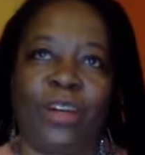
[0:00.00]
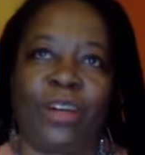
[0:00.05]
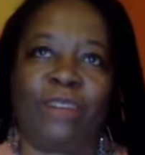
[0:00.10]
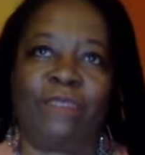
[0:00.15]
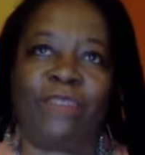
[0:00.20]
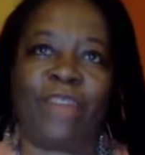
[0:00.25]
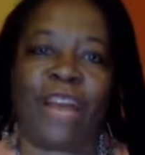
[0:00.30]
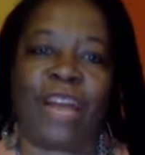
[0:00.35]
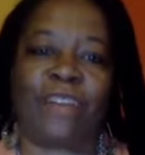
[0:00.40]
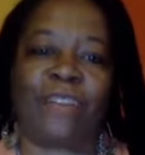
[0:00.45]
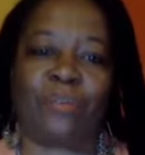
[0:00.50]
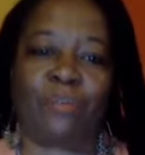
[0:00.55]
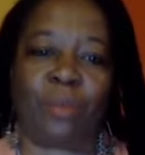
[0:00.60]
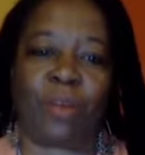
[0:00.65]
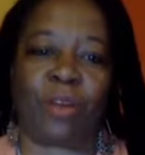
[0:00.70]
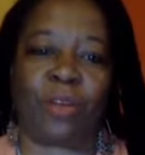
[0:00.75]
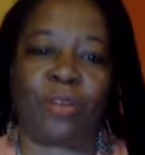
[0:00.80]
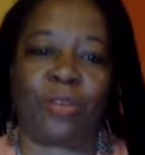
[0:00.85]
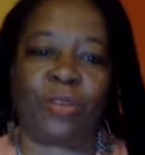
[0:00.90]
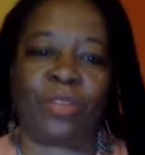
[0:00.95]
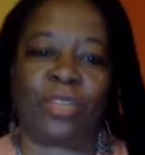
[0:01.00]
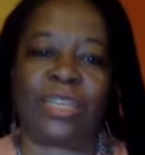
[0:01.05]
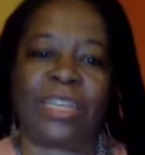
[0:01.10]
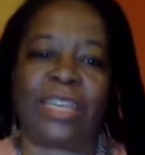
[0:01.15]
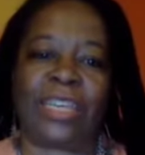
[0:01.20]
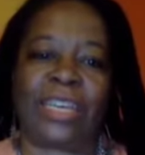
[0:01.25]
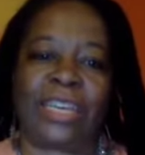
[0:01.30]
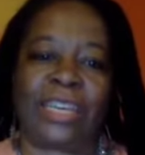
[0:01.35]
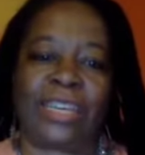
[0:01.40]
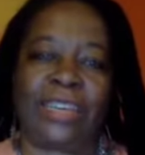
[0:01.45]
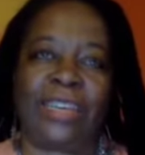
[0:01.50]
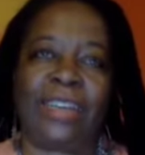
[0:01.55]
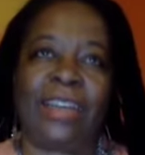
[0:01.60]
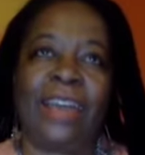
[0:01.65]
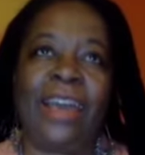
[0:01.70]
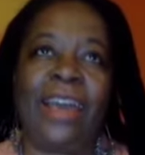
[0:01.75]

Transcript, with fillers: of Doctor Martin Luther King.